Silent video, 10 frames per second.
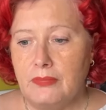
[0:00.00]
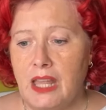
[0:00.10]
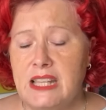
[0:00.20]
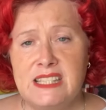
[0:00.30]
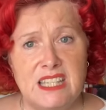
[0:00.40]

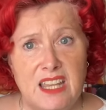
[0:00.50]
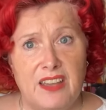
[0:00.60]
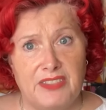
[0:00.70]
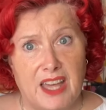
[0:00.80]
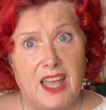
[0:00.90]
and see
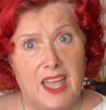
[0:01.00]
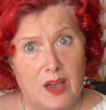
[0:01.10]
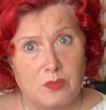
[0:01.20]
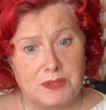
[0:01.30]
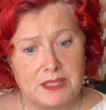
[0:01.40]
if that
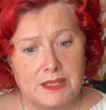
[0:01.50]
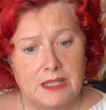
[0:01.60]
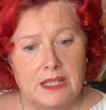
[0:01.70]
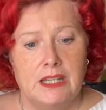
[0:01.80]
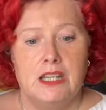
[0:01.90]
helps.
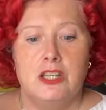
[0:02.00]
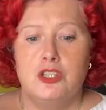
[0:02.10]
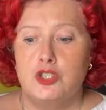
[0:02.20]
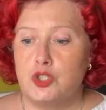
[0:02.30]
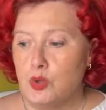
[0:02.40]

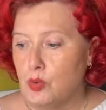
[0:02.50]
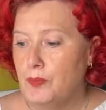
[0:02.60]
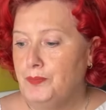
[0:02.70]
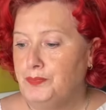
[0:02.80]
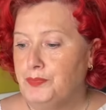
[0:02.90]
So
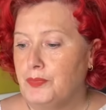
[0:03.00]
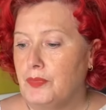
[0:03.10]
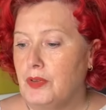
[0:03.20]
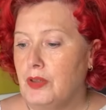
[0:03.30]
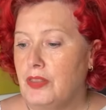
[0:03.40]

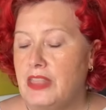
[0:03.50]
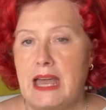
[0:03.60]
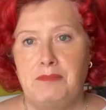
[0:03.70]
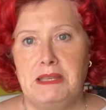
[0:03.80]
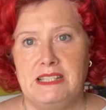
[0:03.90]

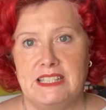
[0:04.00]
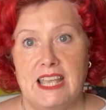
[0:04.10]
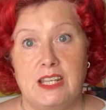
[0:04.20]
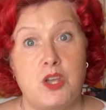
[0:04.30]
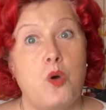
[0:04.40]
that being
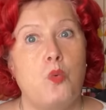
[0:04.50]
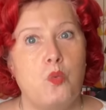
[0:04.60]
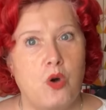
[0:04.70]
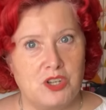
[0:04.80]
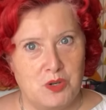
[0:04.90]
said,
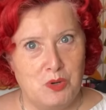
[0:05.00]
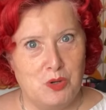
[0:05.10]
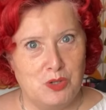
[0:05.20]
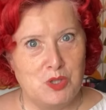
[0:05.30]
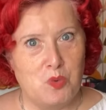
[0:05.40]
what are we
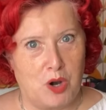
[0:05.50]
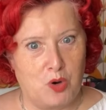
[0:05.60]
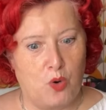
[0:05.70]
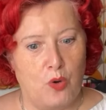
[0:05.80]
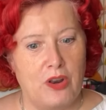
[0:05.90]
going to
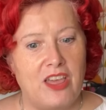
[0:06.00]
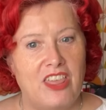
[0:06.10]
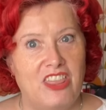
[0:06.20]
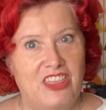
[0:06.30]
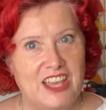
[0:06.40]
work on
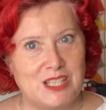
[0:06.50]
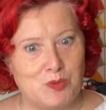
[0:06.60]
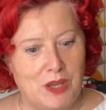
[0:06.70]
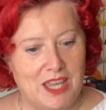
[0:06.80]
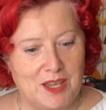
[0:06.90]
this
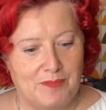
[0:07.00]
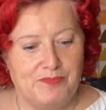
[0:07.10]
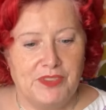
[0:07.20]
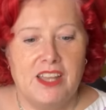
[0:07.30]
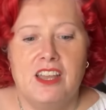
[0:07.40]
week?
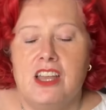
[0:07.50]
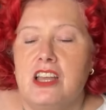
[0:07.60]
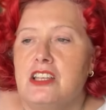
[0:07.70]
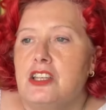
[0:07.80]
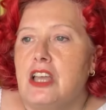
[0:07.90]

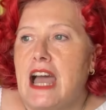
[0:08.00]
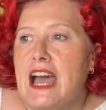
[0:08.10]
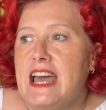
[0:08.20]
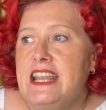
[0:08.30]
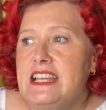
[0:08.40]

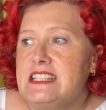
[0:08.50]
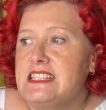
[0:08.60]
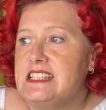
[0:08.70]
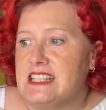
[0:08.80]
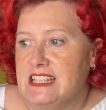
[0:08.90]
Annie has
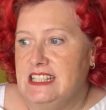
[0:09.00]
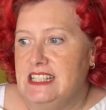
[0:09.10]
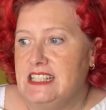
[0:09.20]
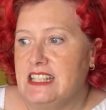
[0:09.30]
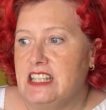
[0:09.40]

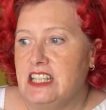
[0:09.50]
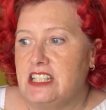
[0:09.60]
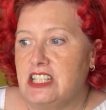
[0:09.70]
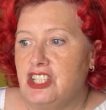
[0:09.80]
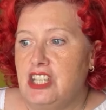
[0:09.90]
decided
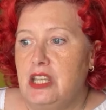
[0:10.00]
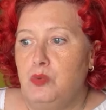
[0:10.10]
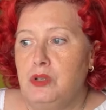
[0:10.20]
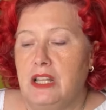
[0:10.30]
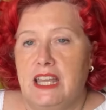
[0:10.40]
that she
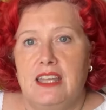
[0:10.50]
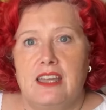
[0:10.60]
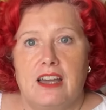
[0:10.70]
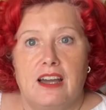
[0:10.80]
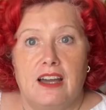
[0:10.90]
would
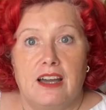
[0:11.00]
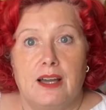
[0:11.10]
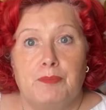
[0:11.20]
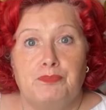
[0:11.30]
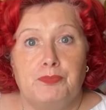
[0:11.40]
like
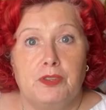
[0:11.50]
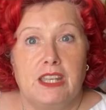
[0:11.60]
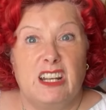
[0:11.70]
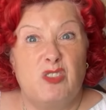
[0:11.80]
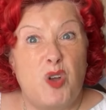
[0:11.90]
a
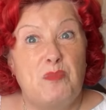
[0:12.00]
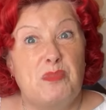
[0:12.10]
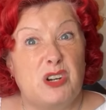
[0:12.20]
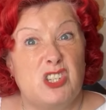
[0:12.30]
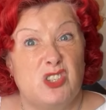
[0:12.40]
kind of
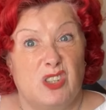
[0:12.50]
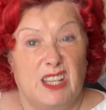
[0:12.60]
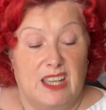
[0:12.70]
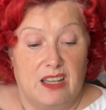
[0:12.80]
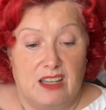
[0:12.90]
romper suit,
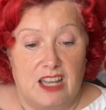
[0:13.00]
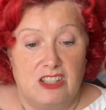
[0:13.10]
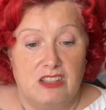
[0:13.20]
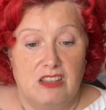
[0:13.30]
like a